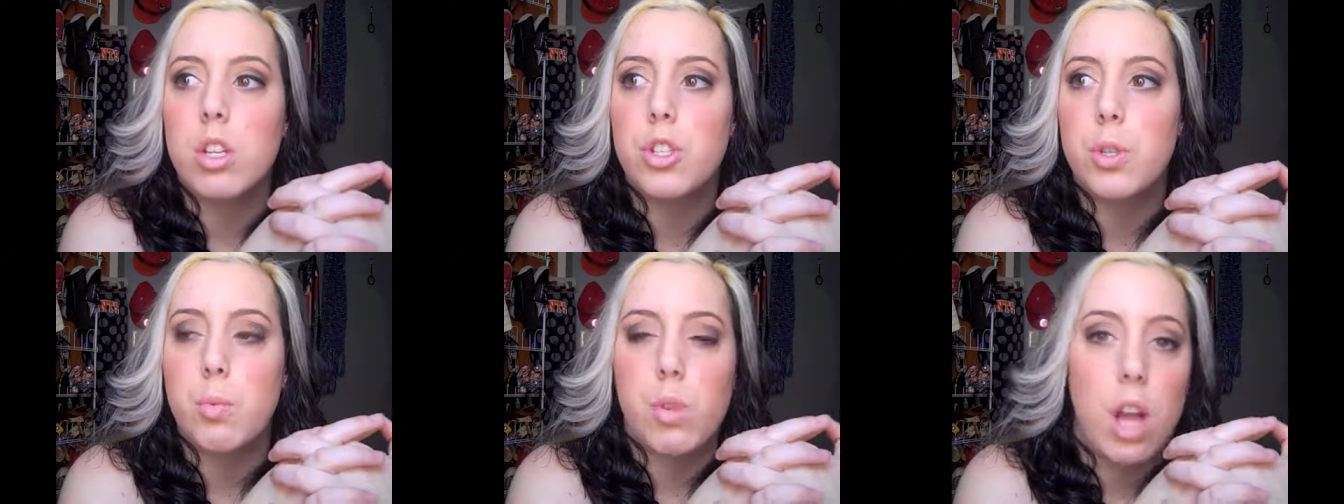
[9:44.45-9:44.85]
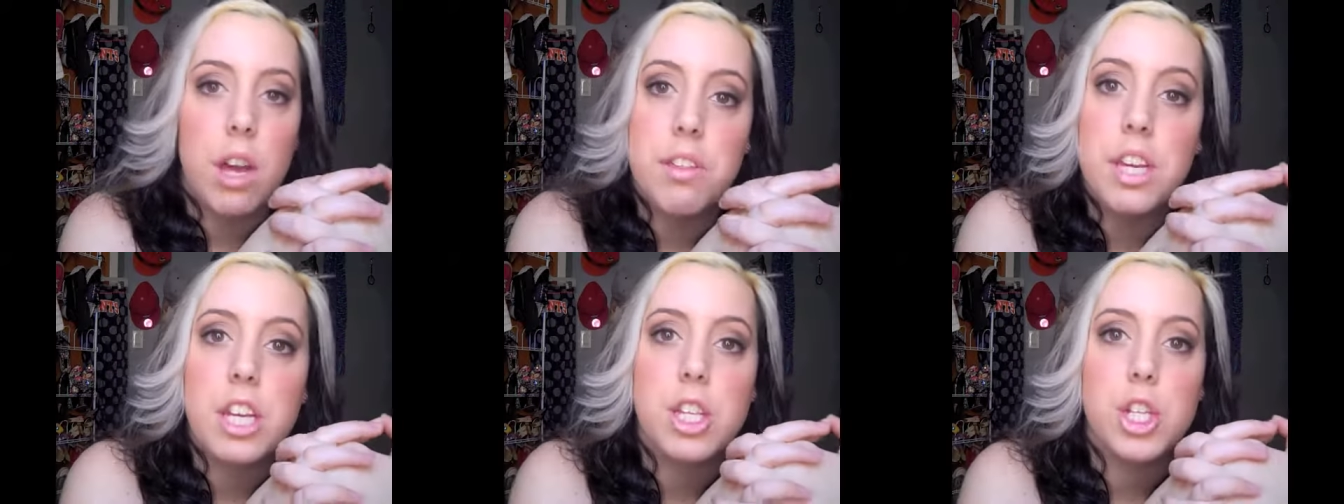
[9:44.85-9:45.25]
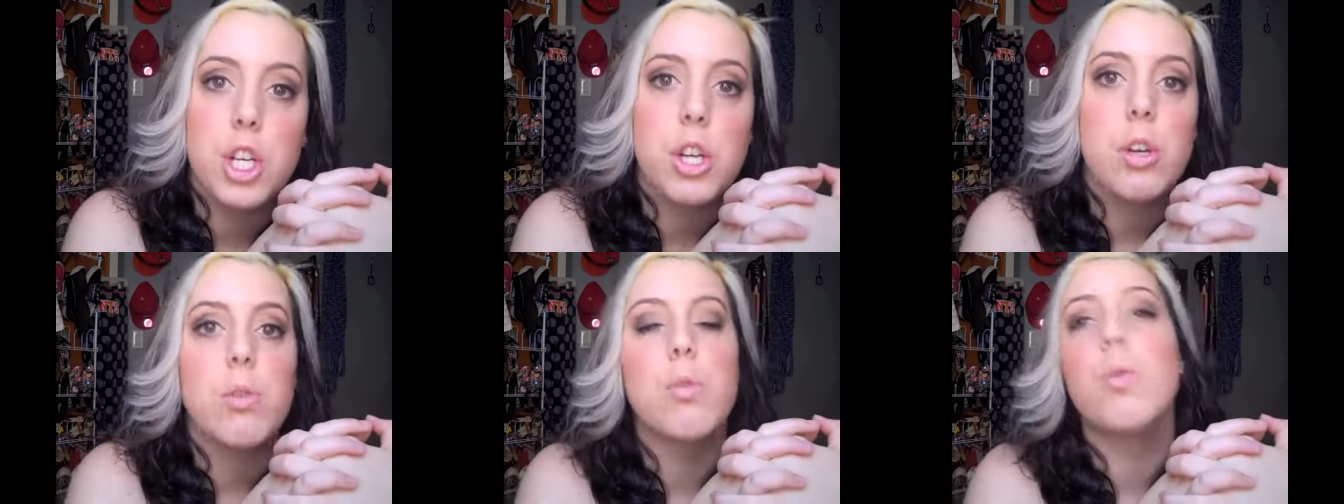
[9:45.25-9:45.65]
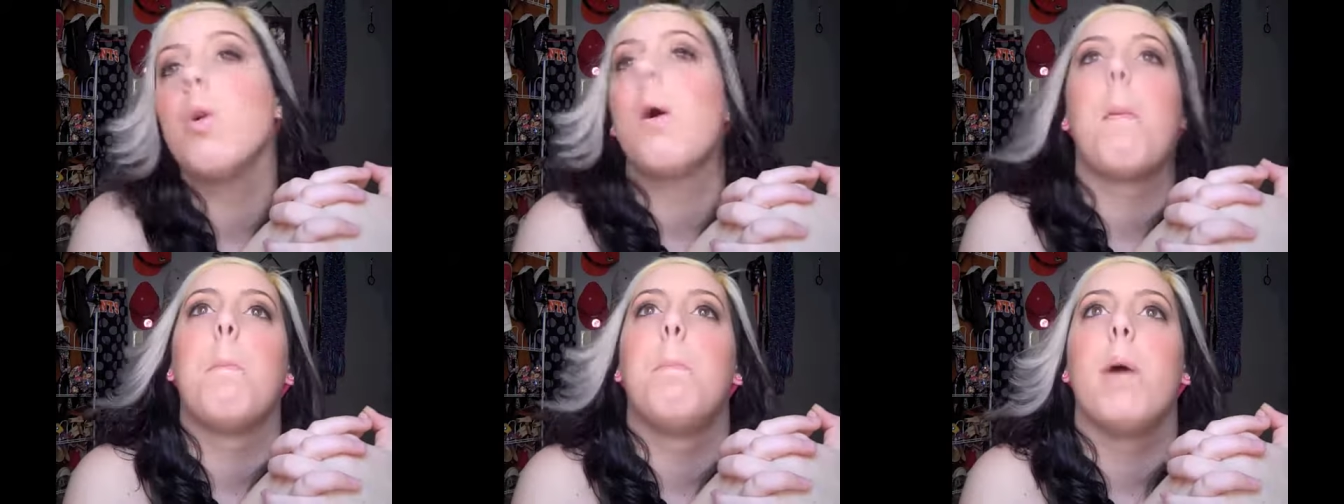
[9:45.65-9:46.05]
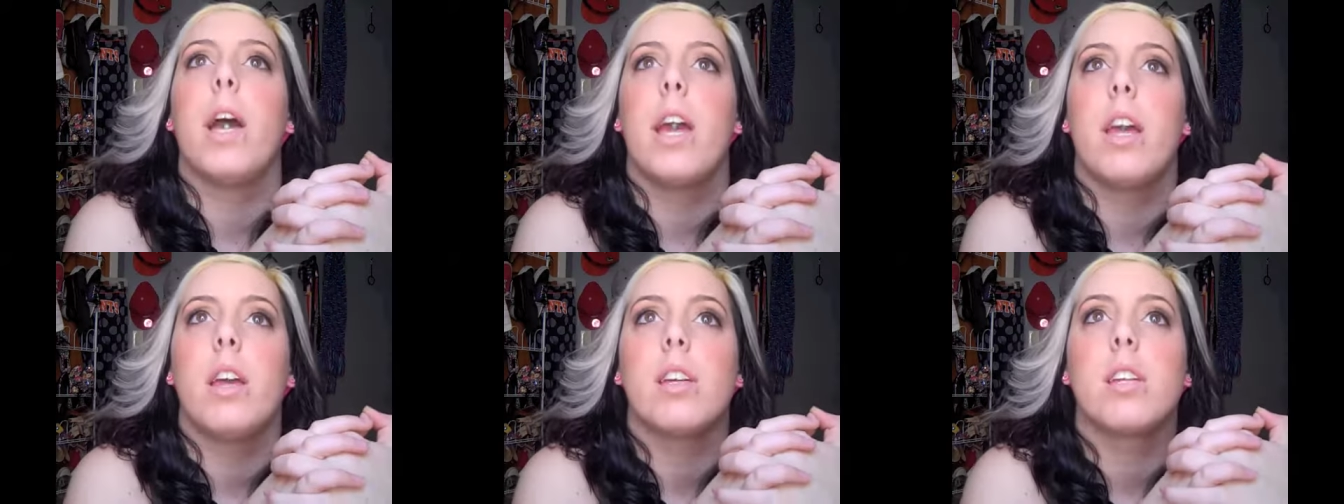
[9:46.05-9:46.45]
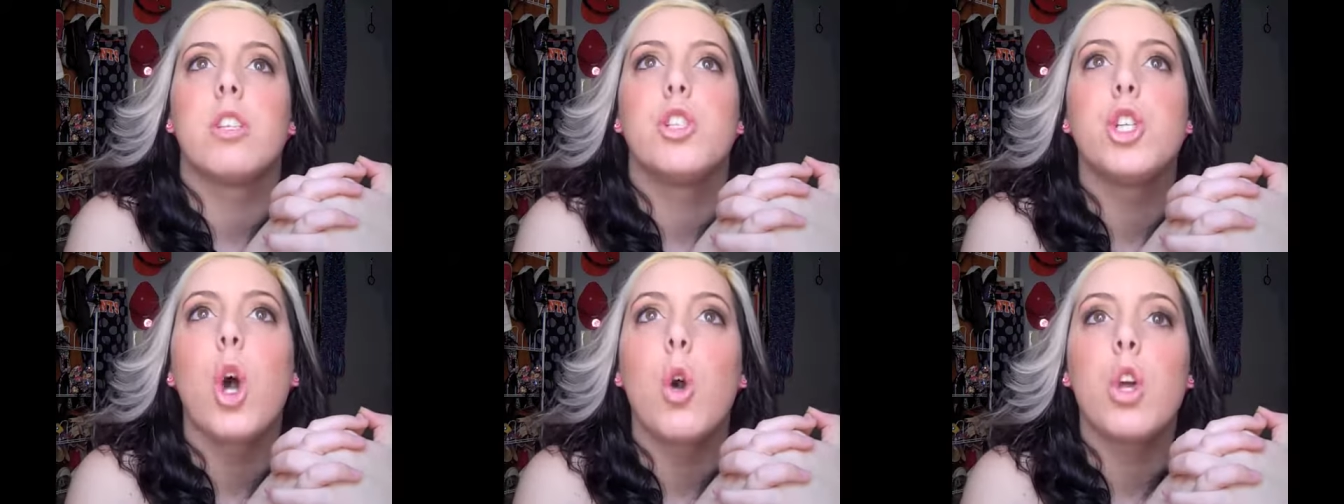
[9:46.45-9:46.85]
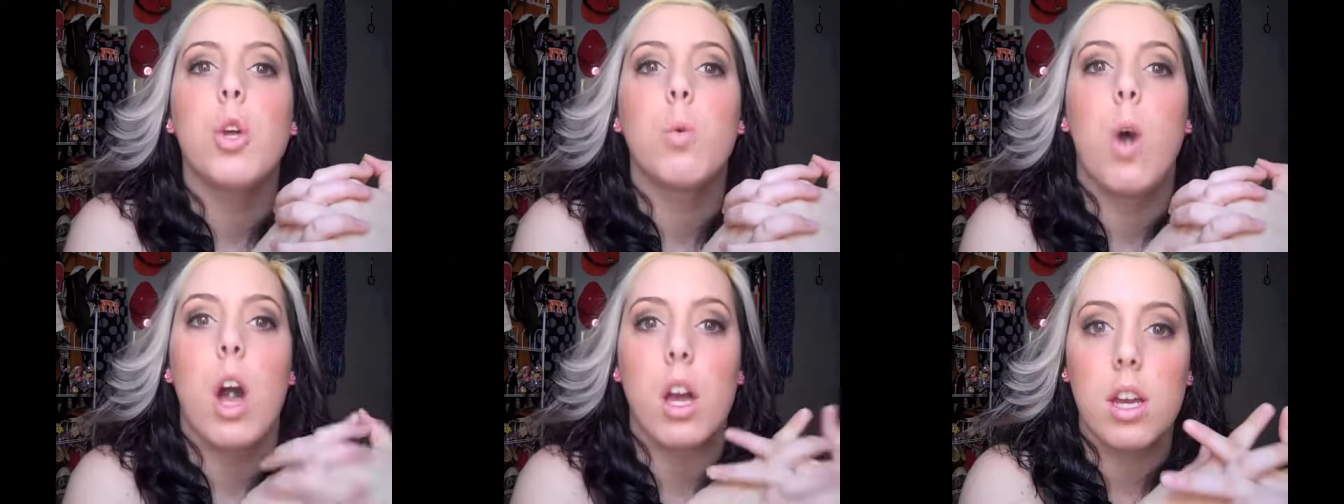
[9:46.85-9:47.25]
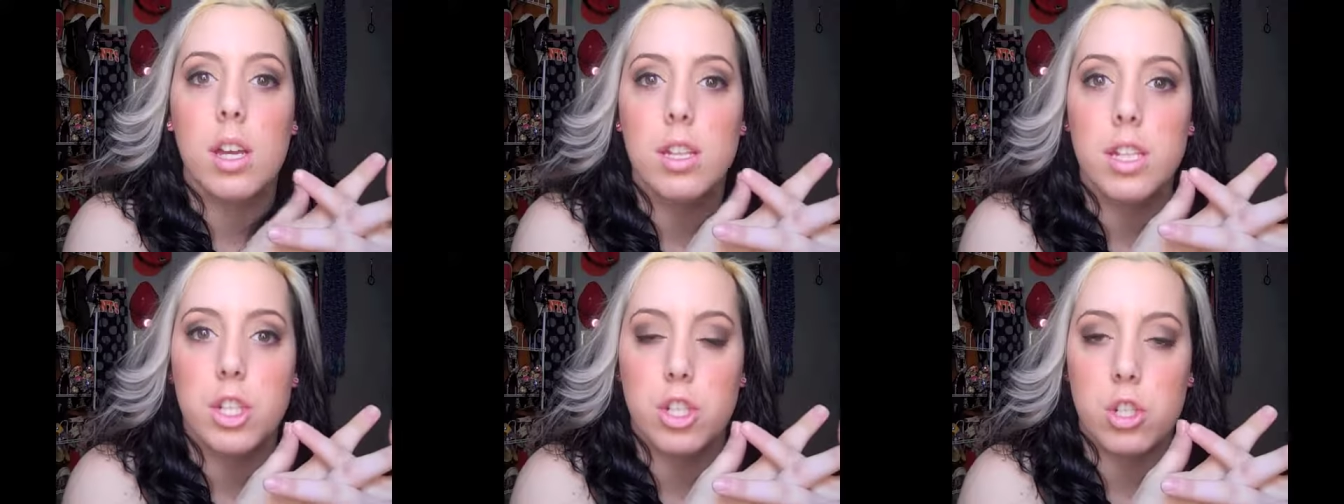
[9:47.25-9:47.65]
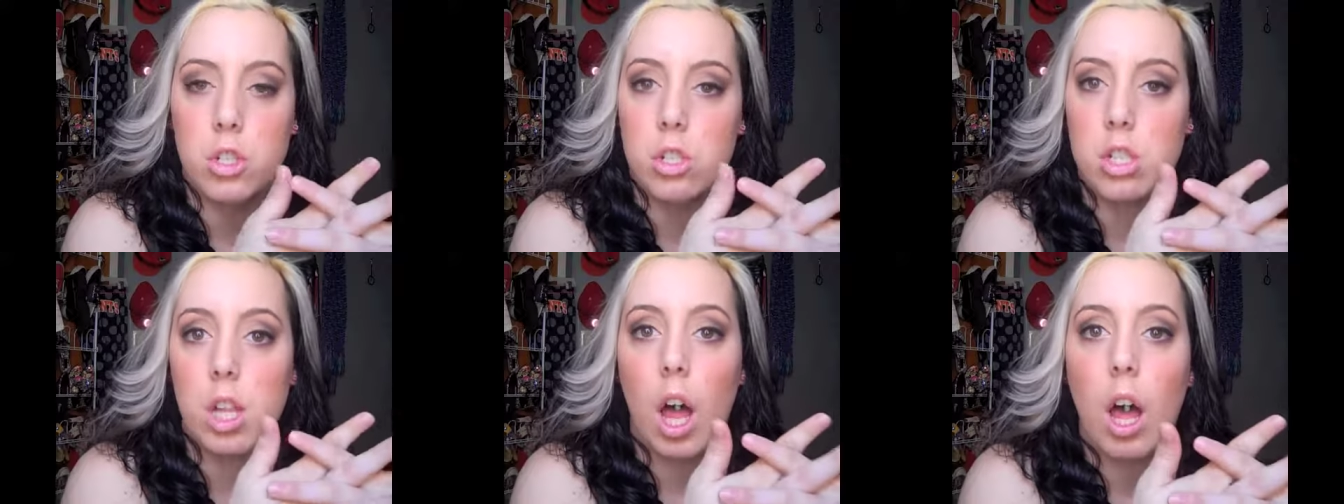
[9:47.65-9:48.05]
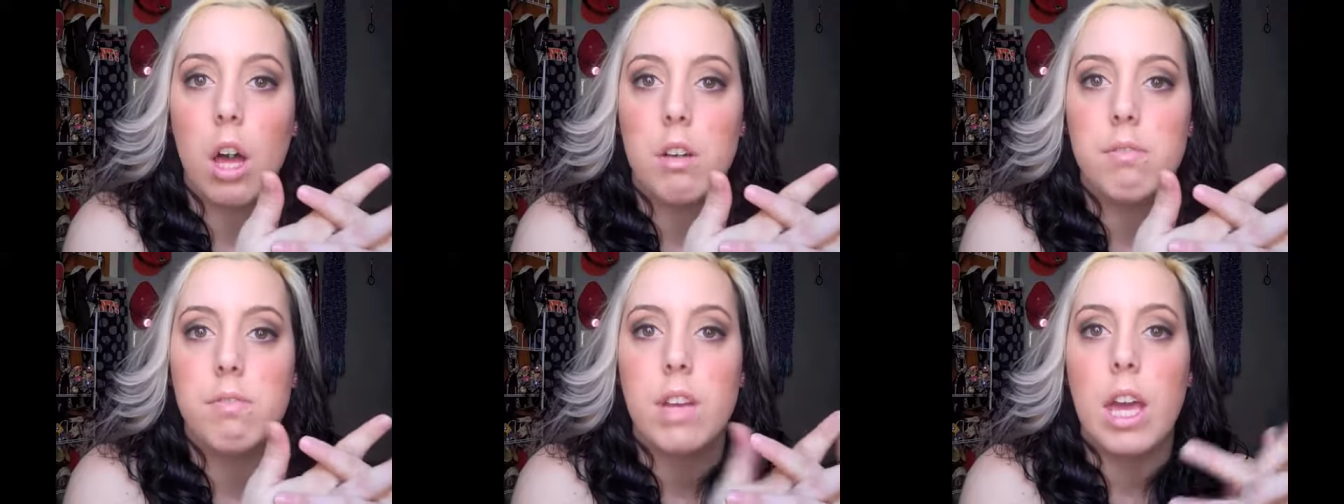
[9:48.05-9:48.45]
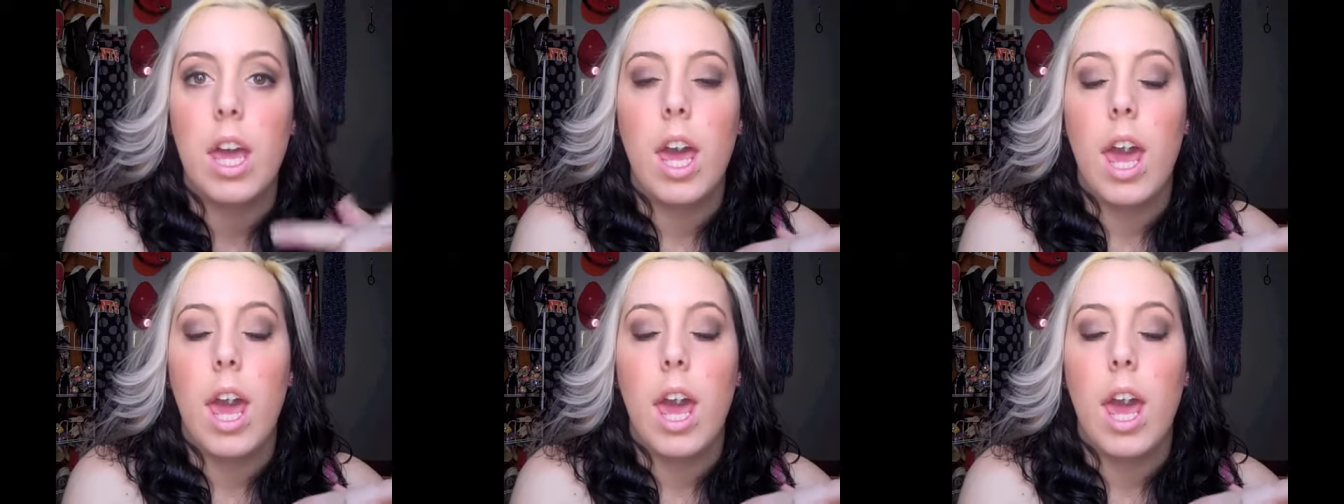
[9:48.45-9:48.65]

do nothing to you but show you unconditional love.